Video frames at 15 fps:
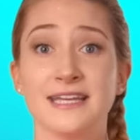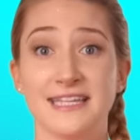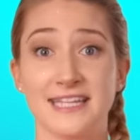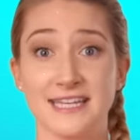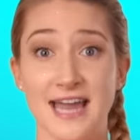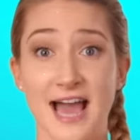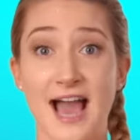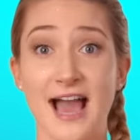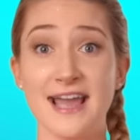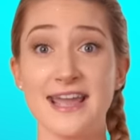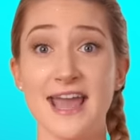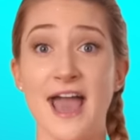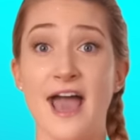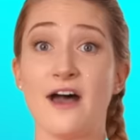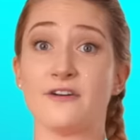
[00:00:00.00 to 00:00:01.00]
Can I
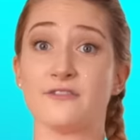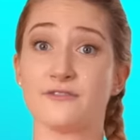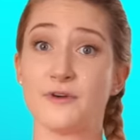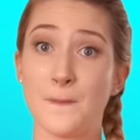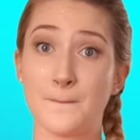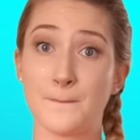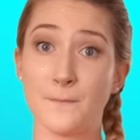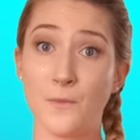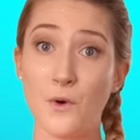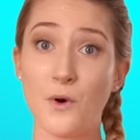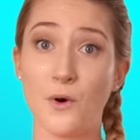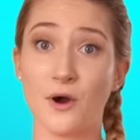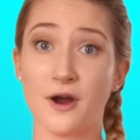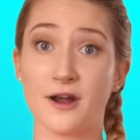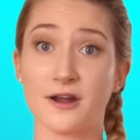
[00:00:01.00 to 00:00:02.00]
have
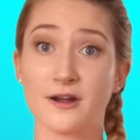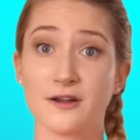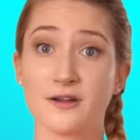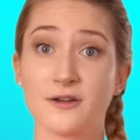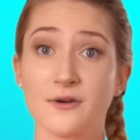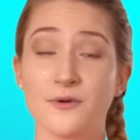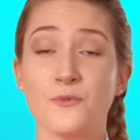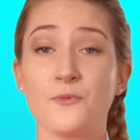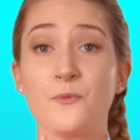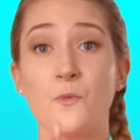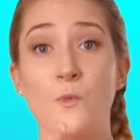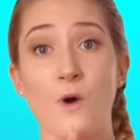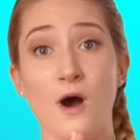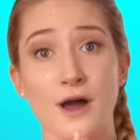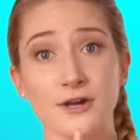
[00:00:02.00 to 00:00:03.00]
more
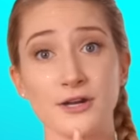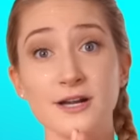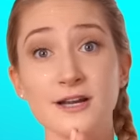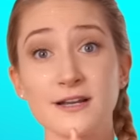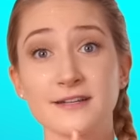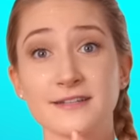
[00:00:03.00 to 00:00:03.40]
water?